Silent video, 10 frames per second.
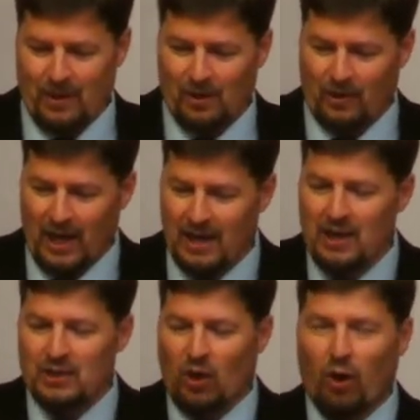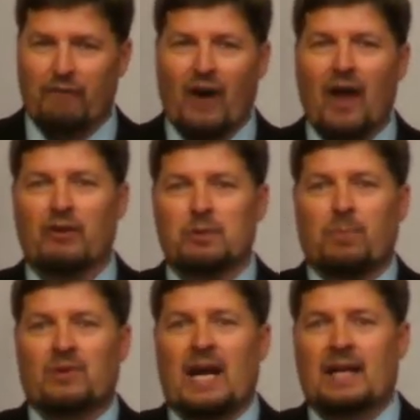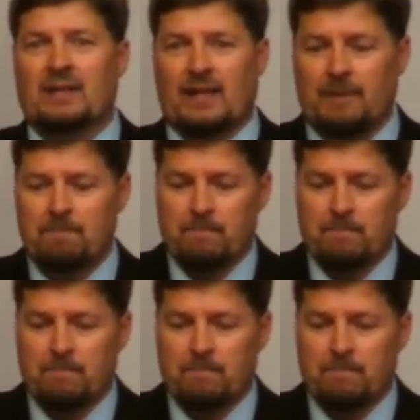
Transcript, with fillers: Okay? So her father is protecting